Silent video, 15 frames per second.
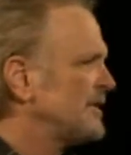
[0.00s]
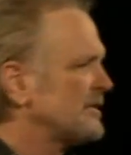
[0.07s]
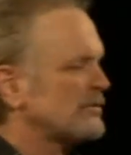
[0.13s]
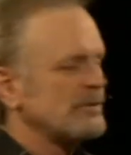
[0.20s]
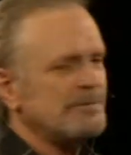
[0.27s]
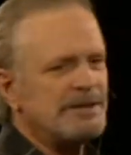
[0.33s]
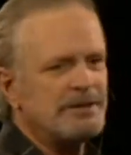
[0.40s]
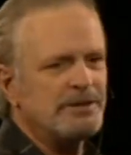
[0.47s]

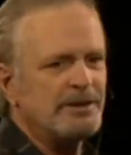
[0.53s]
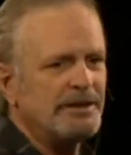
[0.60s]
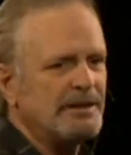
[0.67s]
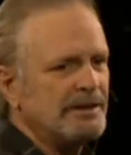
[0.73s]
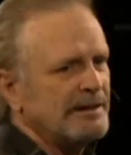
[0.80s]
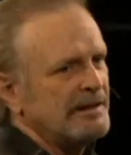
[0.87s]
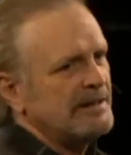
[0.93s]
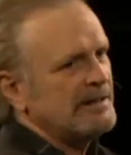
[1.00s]
This would be
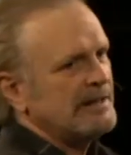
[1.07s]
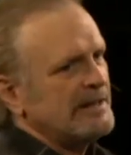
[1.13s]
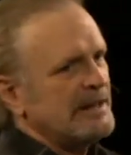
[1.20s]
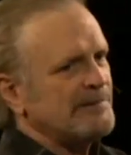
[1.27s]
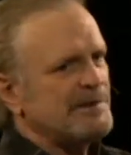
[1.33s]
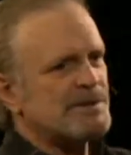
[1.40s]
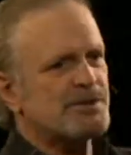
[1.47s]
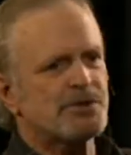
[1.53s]
good
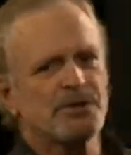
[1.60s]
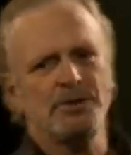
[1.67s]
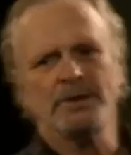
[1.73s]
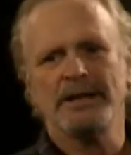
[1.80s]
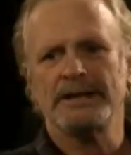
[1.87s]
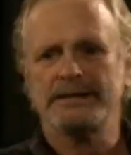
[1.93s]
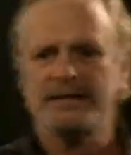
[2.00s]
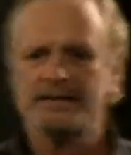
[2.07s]
if it's true,
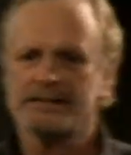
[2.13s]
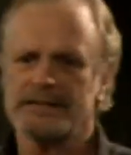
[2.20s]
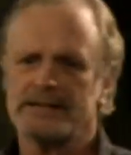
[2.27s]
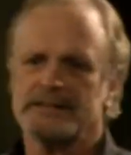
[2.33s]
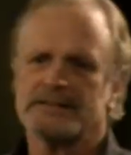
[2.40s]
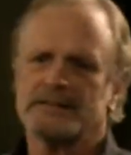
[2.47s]
like they say.